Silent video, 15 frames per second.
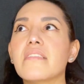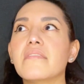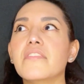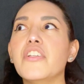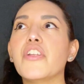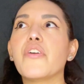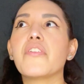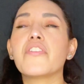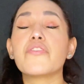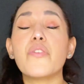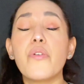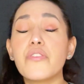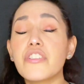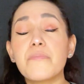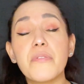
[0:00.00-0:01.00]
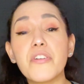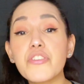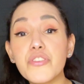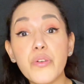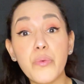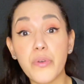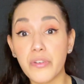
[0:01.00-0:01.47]
you know, there's a whole
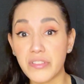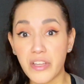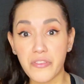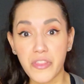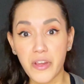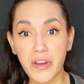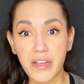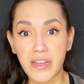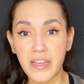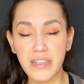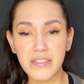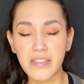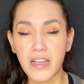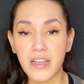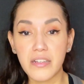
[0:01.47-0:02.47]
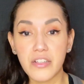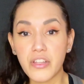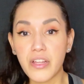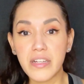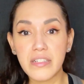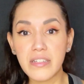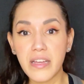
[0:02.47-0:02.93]
spiritual world out there, guys, that a
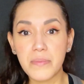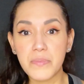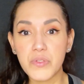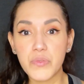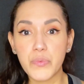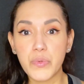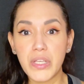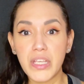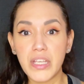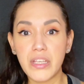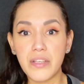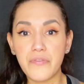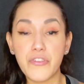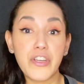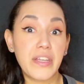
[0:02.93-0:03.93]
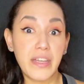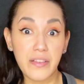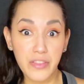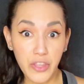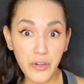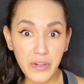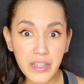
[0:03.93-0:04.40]
lot of times we
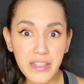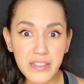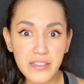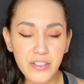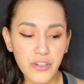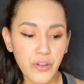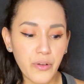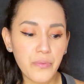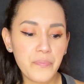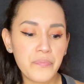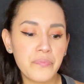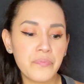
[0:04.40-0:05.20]
forget there is, you know,